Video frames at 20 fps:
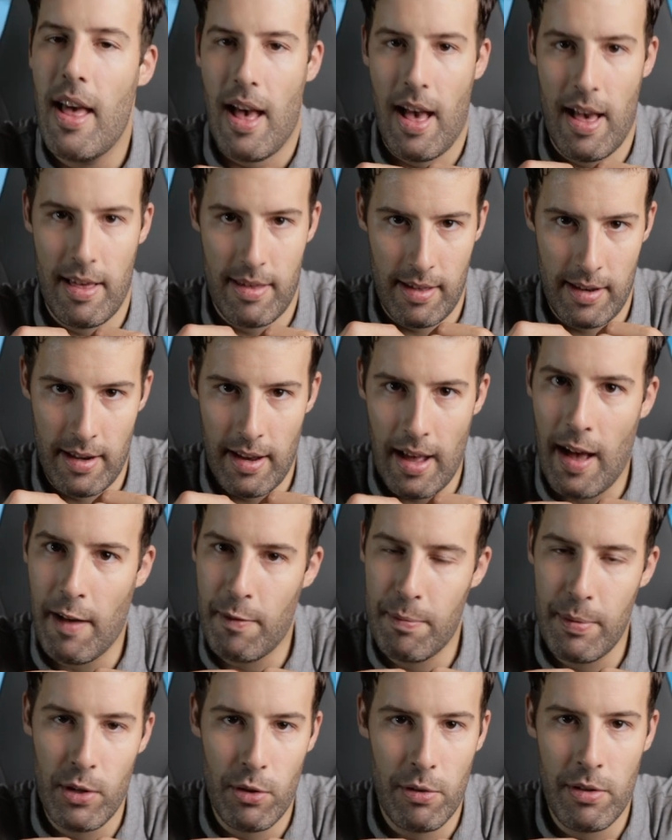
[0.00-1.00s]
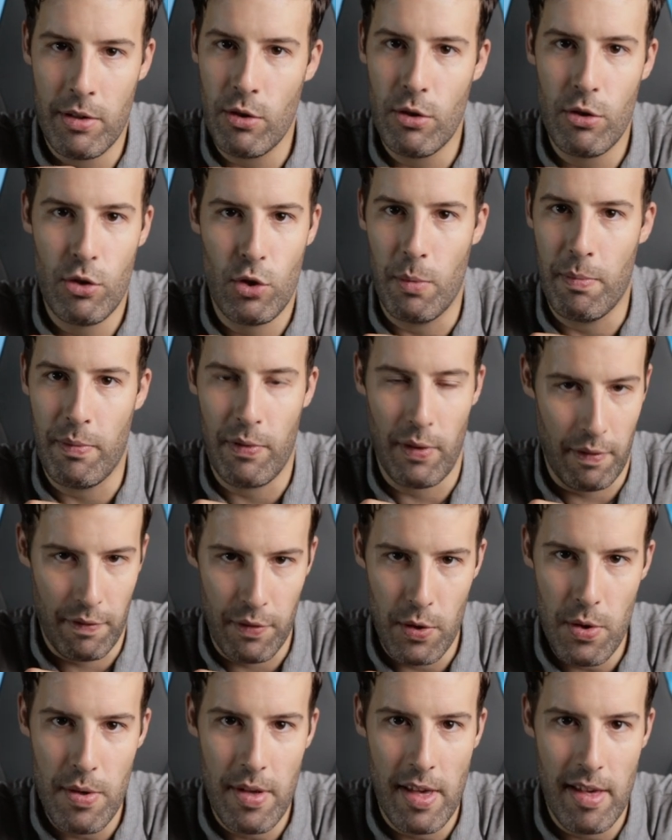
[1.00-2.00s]
As in, I've been doing YouTube for a
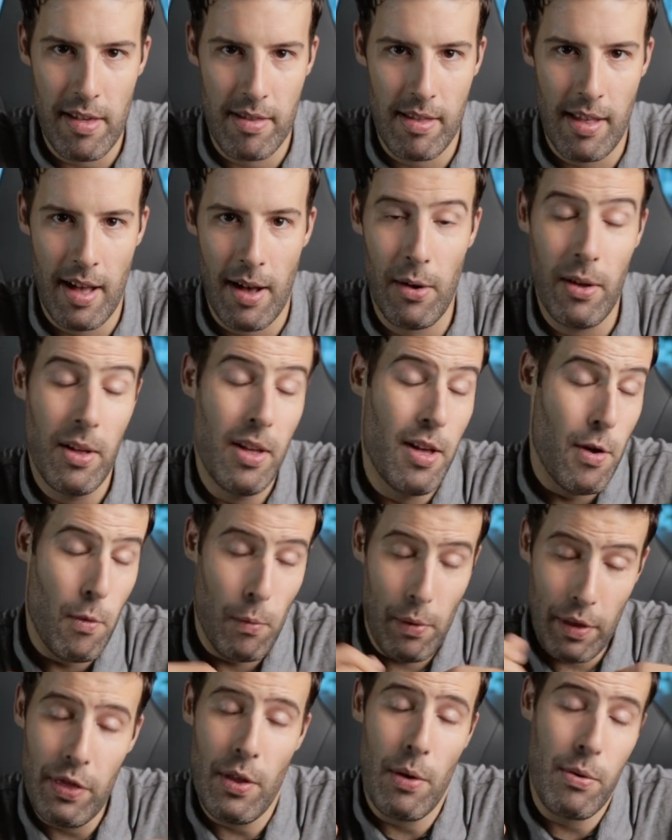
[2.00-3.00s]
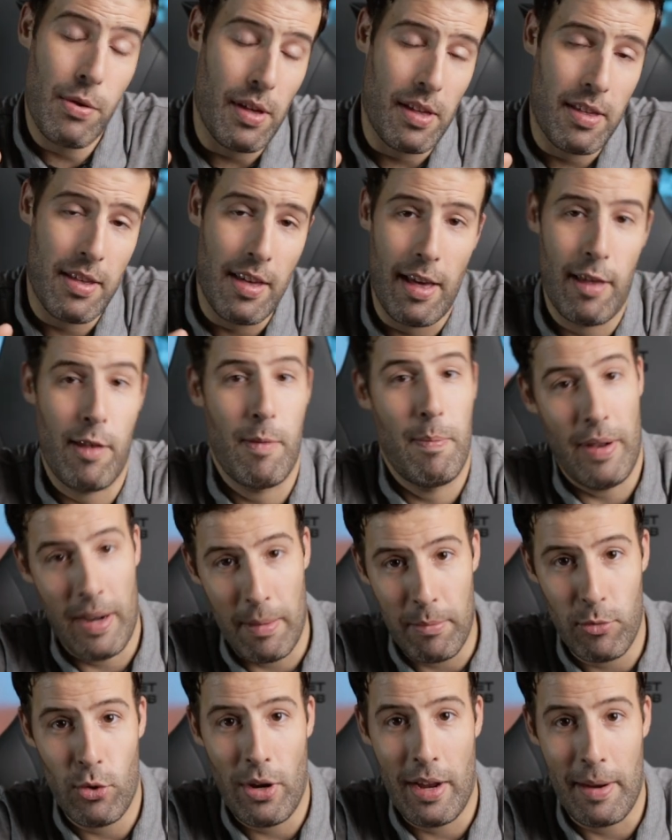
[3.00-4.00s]
few years now with no success, but
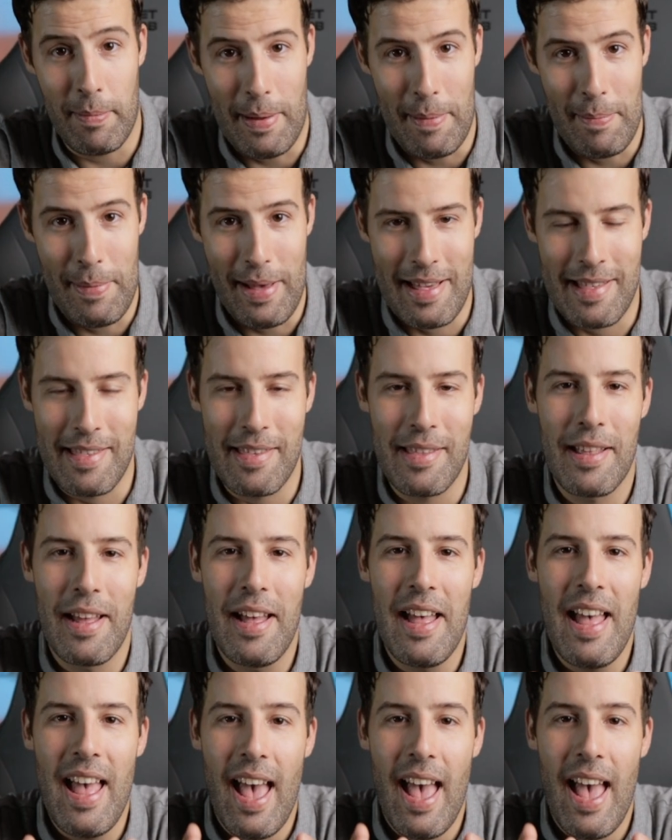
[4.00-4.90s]
I'm trying my best.